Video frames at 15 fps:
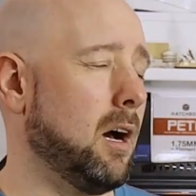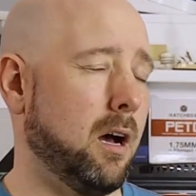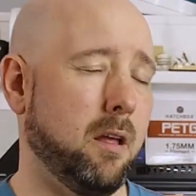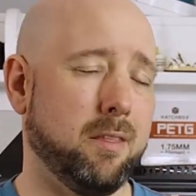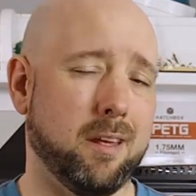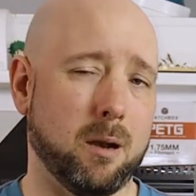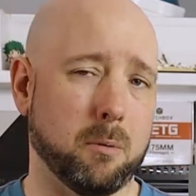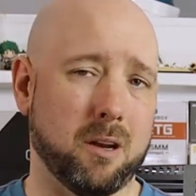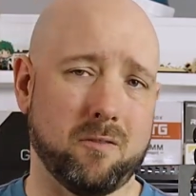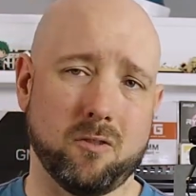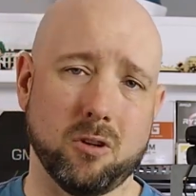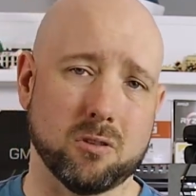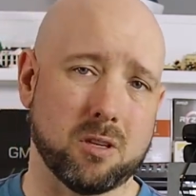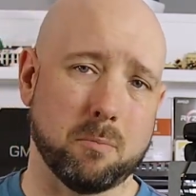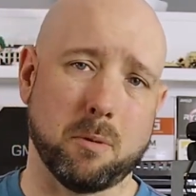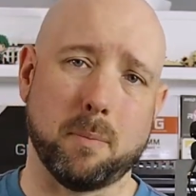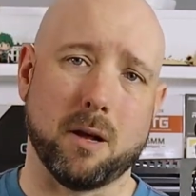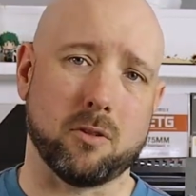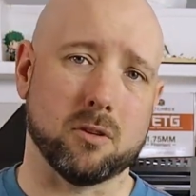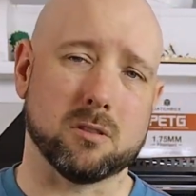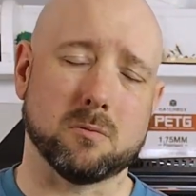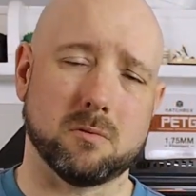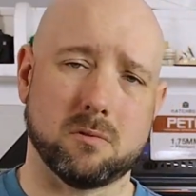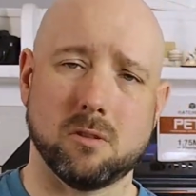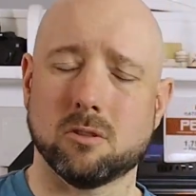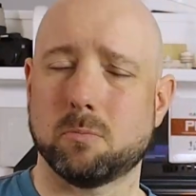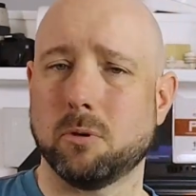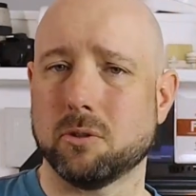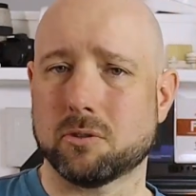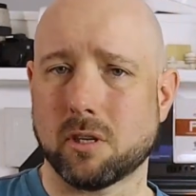uh, and then I'm gonna have to do something about those,
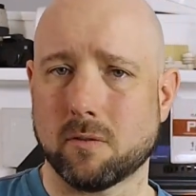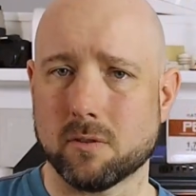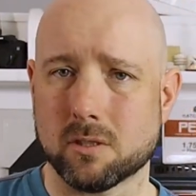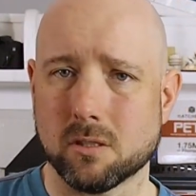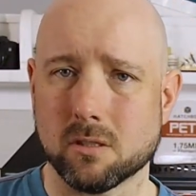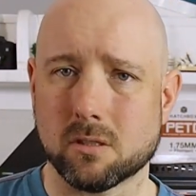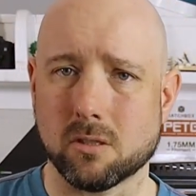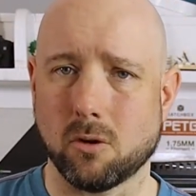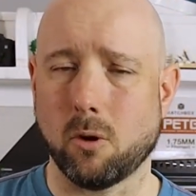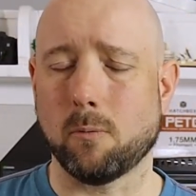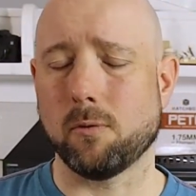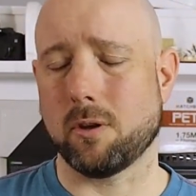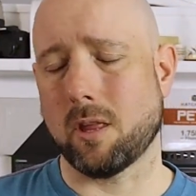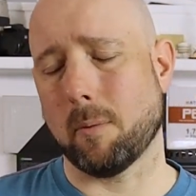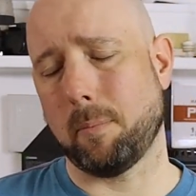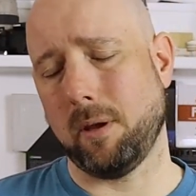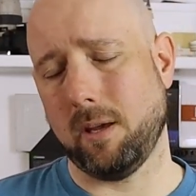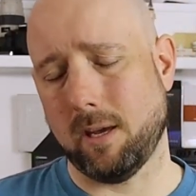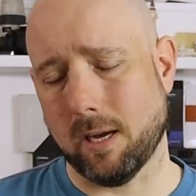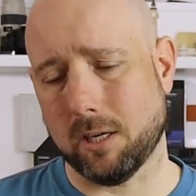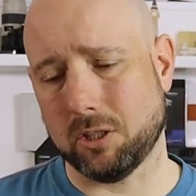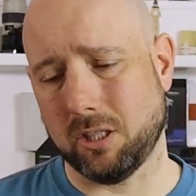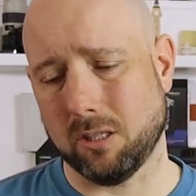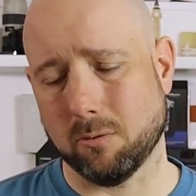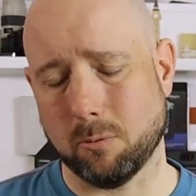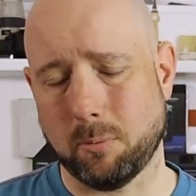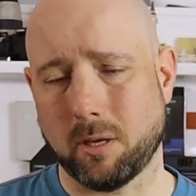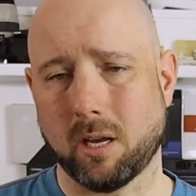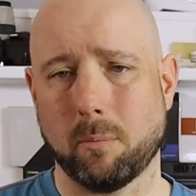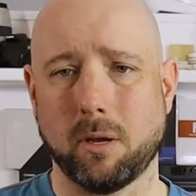those build surfaces. So hopefully that PEI sheet
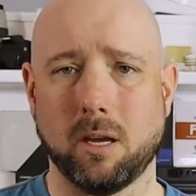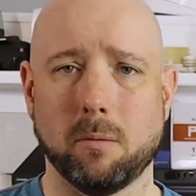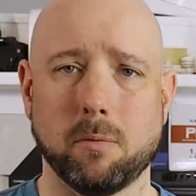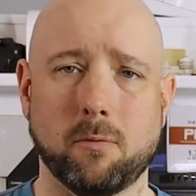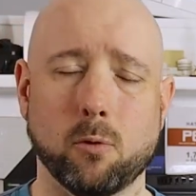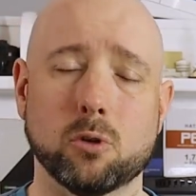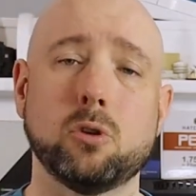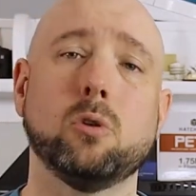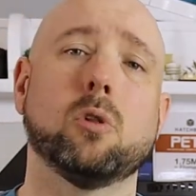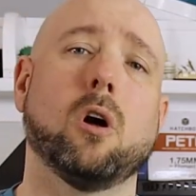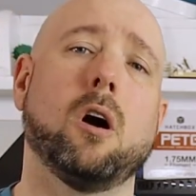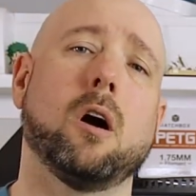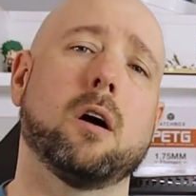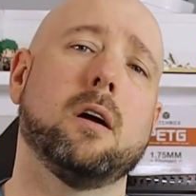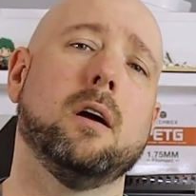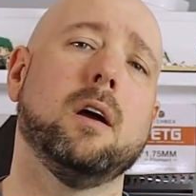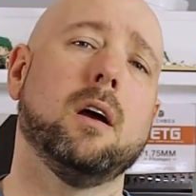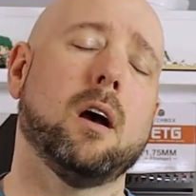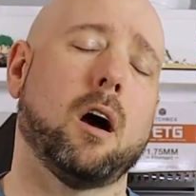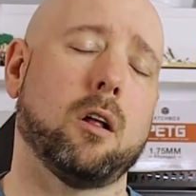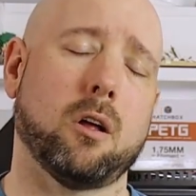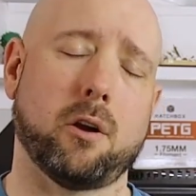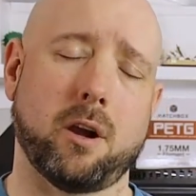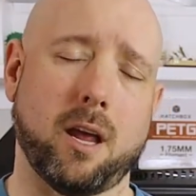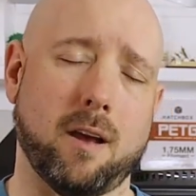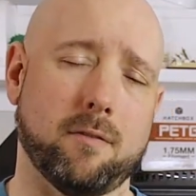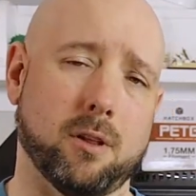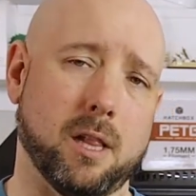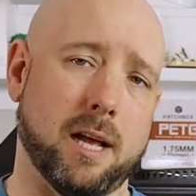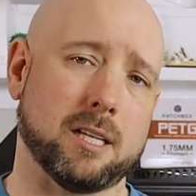will be coming in before too long. I'll already
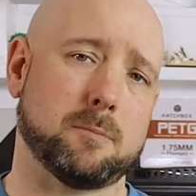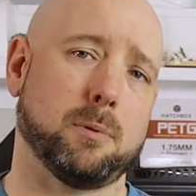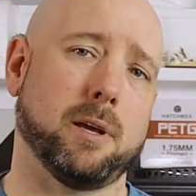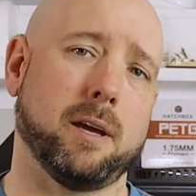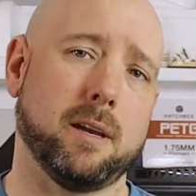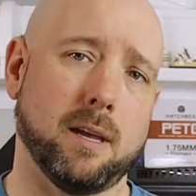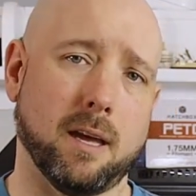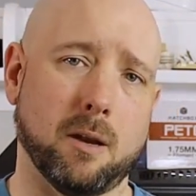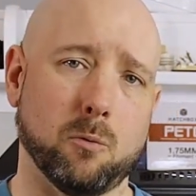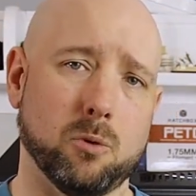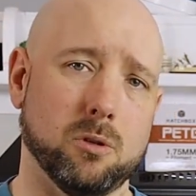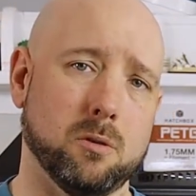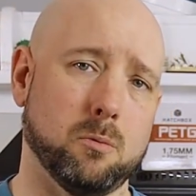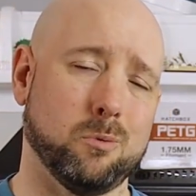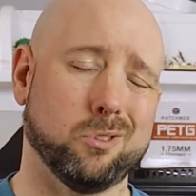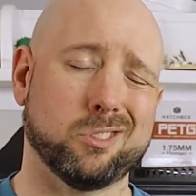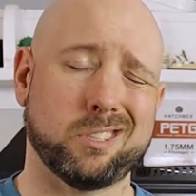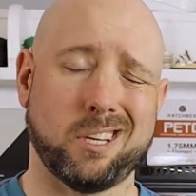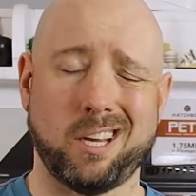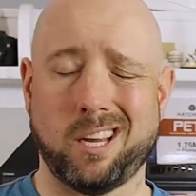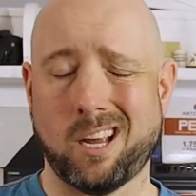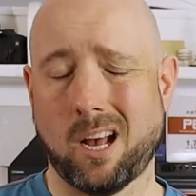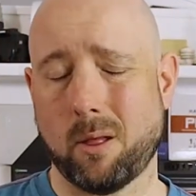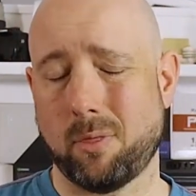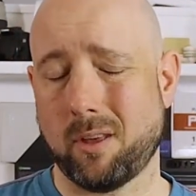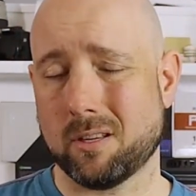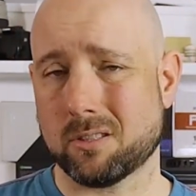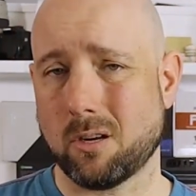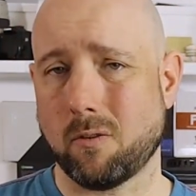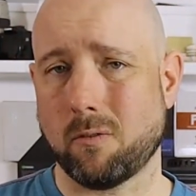have the glass plate and we'll we'll, we'll see how
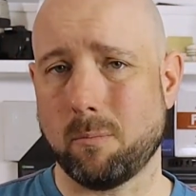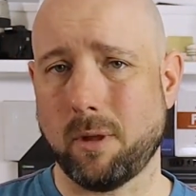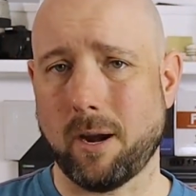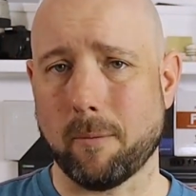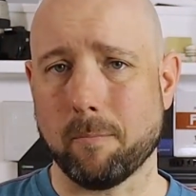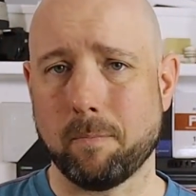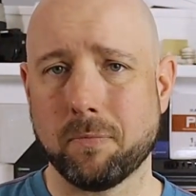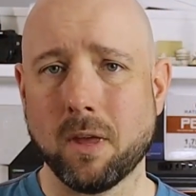things go from there.